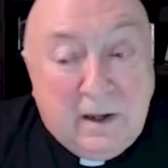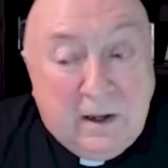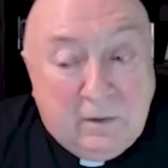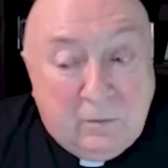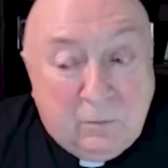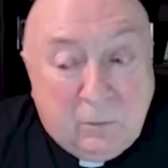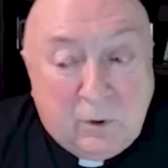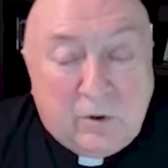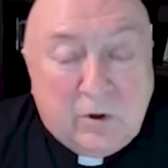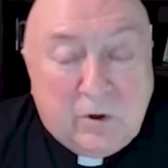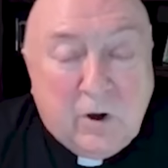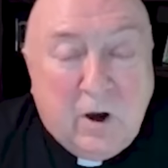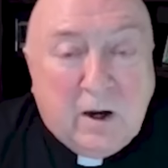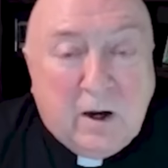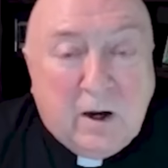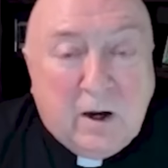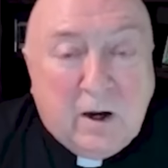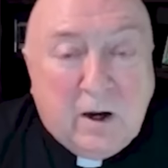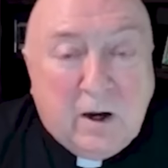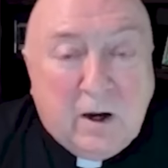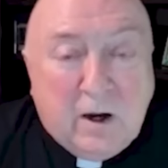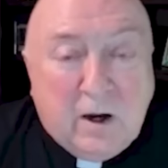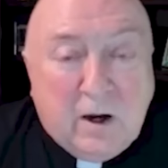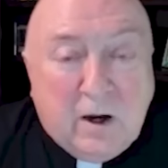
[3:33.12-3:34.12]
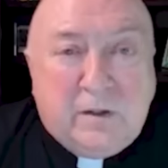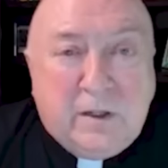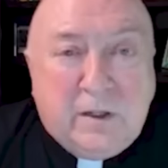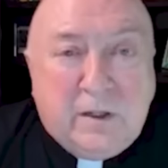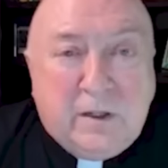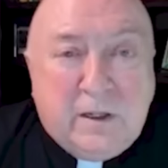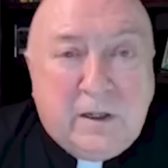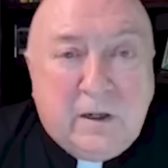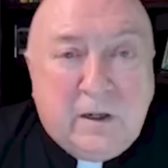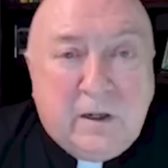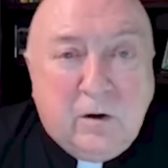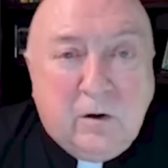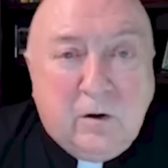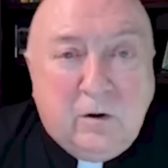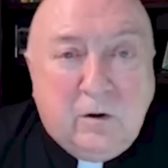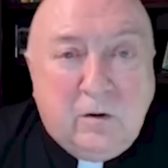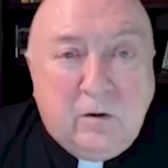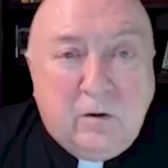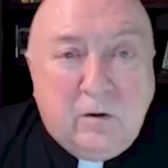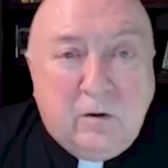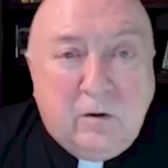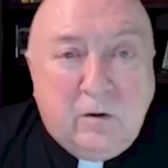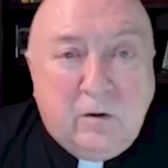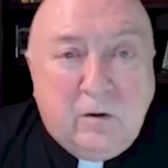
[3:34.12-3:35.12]
We're talking 60
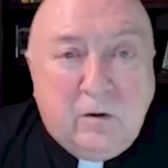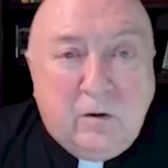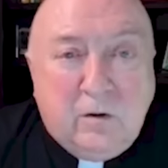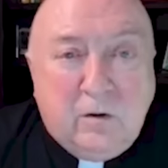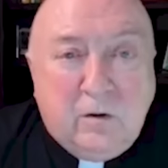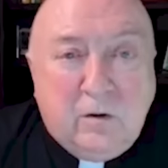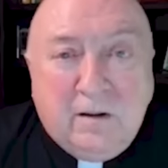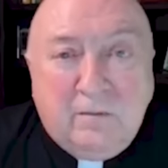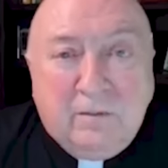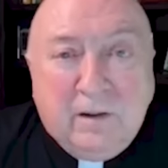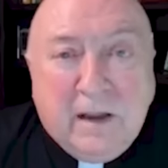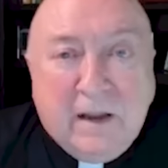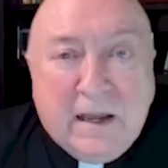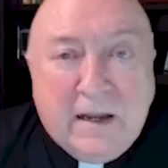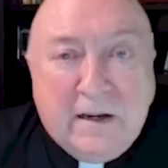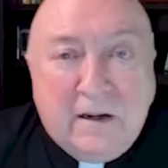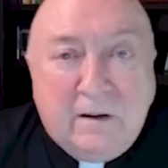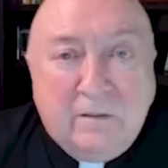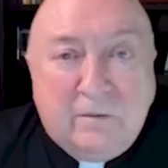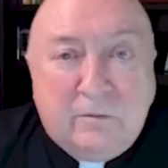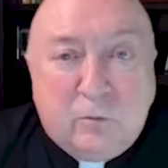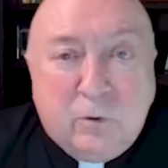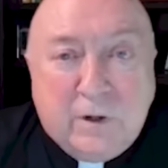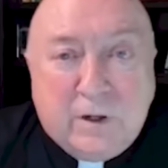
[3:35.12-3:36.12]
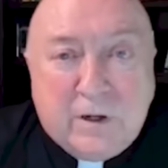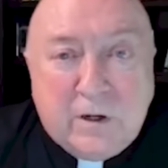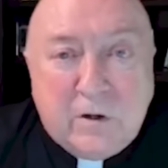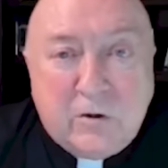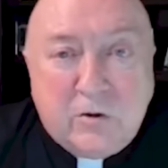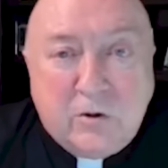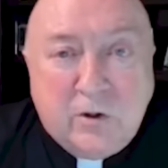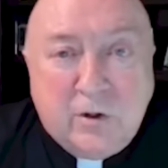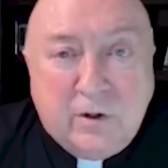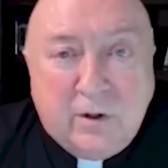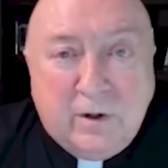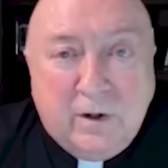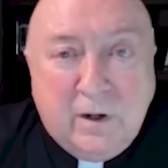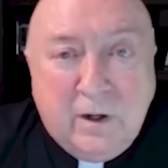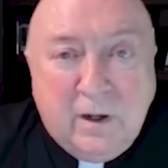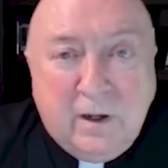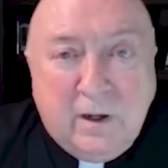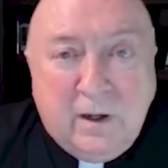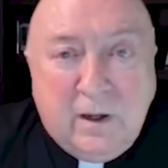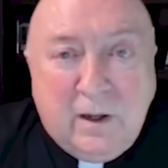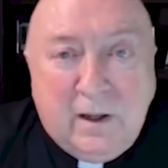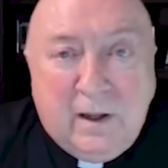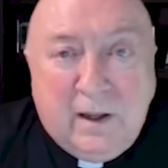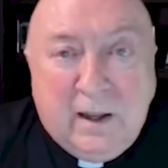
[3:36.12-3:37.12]
years of a lack of light of tradition.
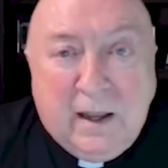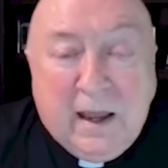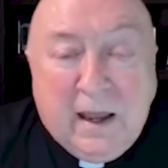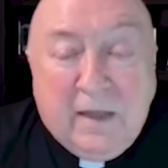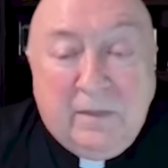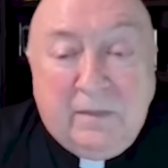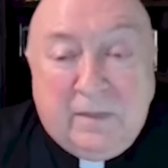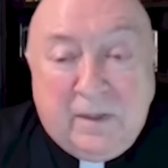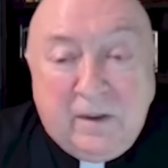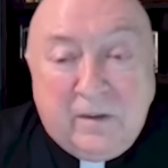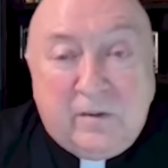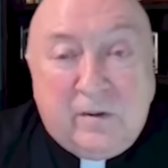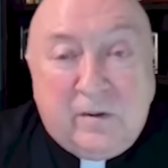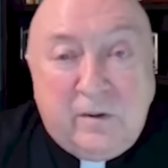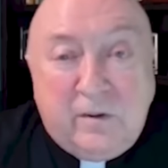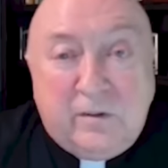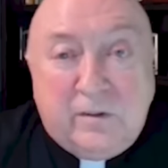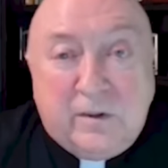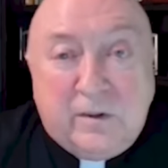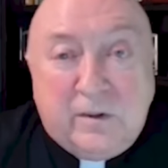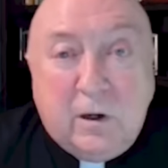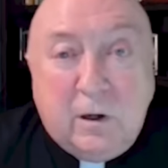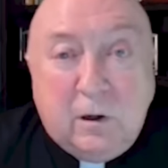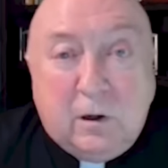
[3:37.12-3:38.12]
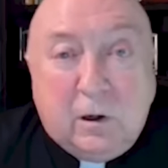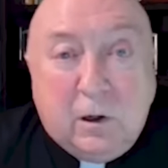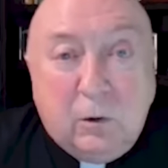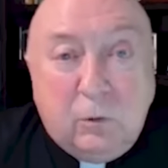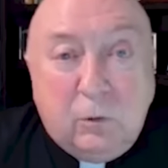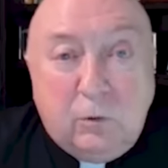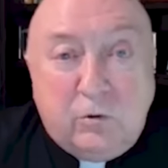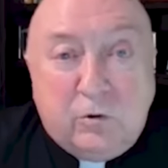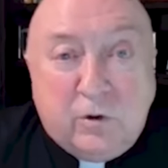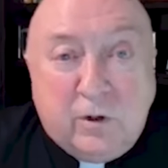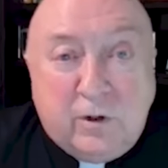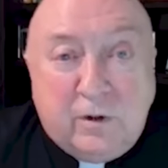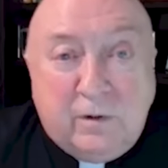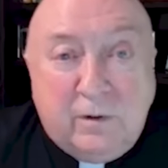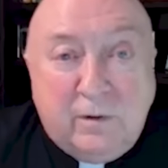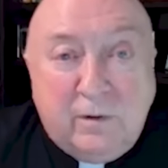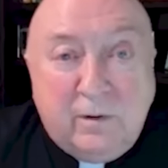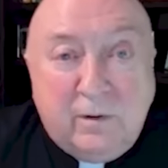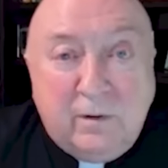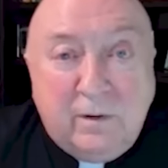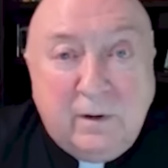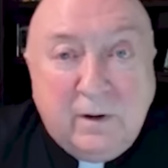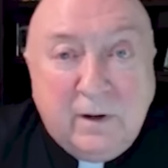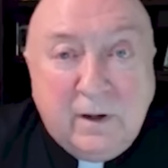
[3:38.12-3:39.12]
And this is the conclusion.
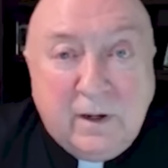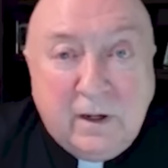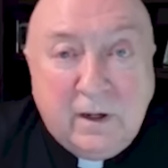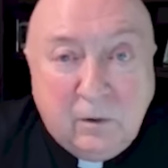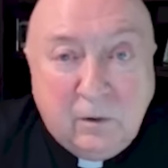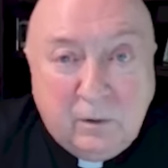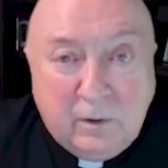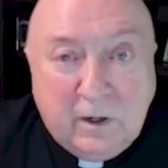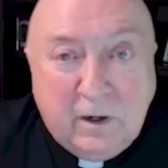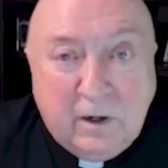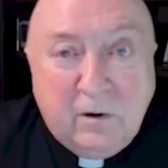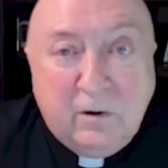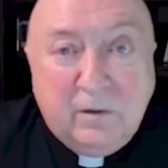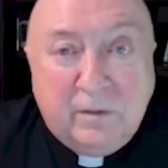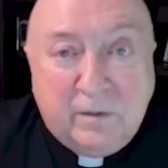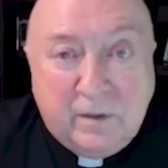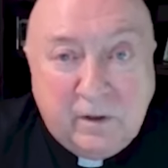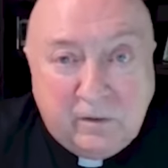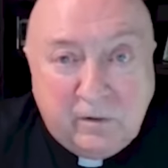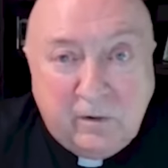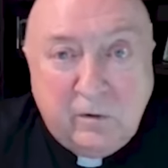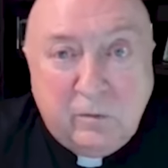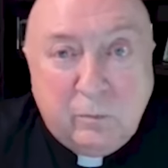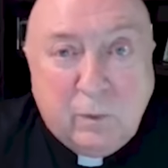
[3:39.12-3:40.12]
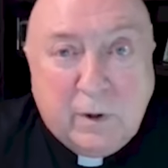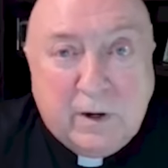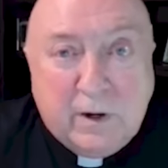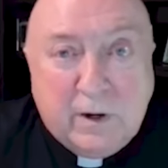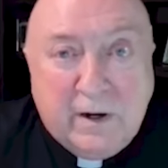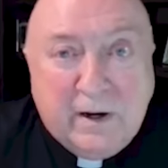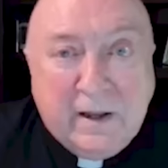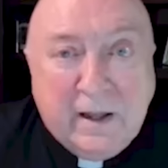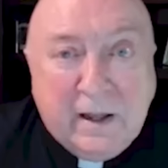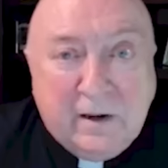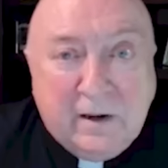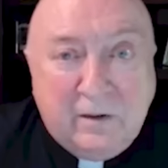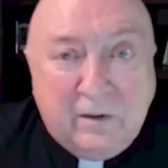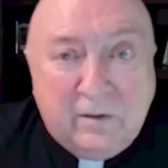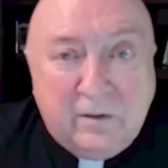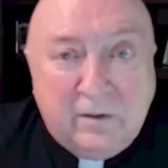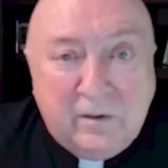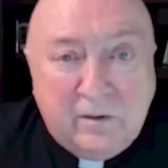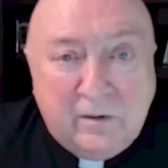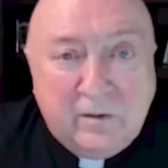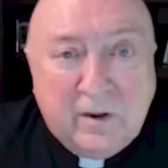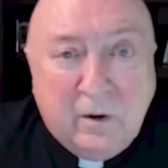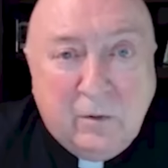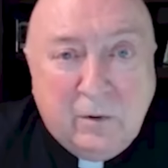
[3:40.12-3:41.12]
Here, this is what it ends.
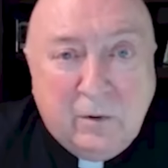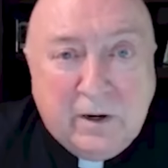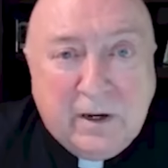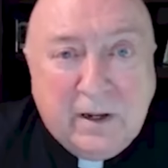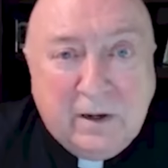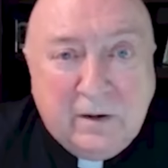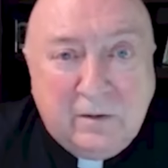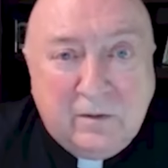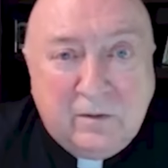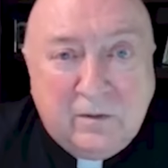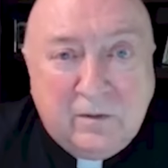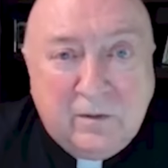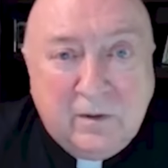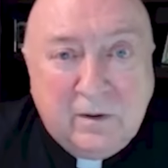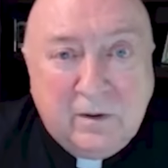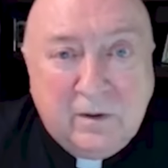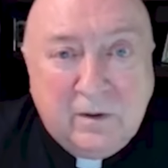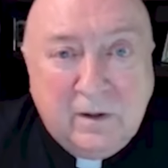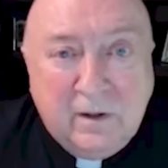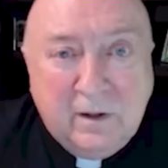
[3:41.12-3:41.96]
This is how it ends.